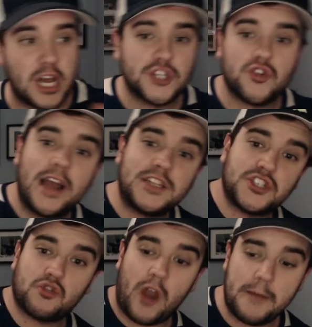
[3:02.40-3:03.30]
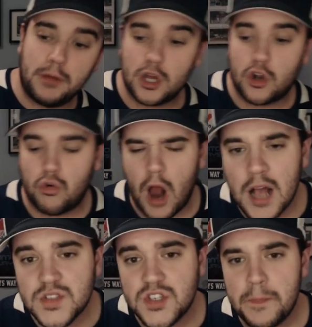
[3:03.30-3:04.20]
to try and scramble
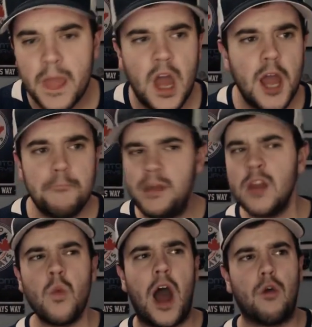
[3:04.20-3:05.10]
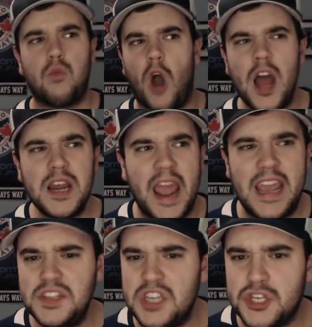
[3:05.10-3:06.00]
across. Meanwhile, Ron
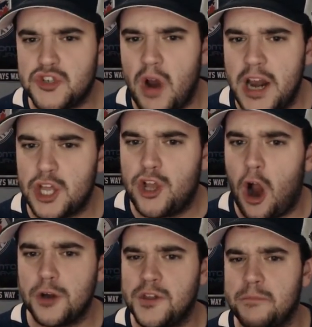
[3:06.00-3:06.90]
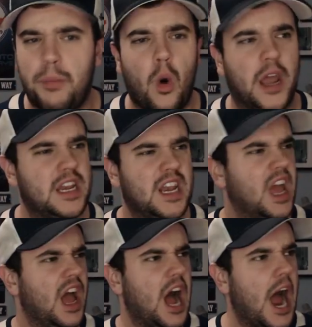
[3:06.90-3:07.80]
Hainsey's trying to guard the point.
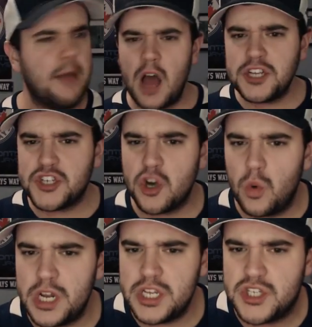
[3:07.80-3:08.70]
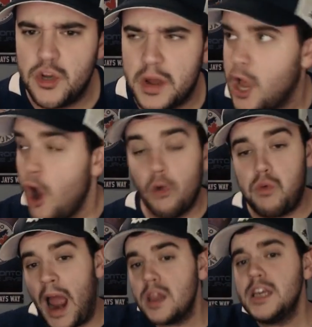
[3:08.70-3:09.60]
I'm not sure what he's doing.
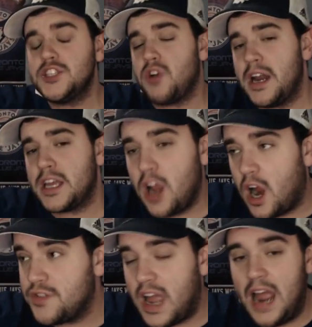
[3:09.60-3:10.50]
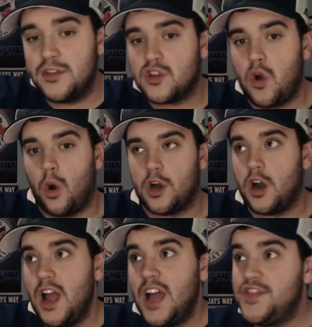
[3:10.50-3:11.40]
Rielly's trying to guard the guy in the corner.
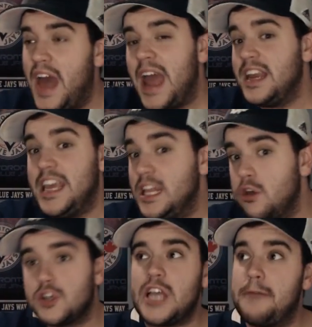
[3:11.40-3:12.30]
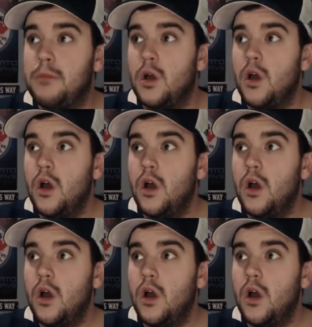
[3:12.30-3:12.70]
Then he looks up.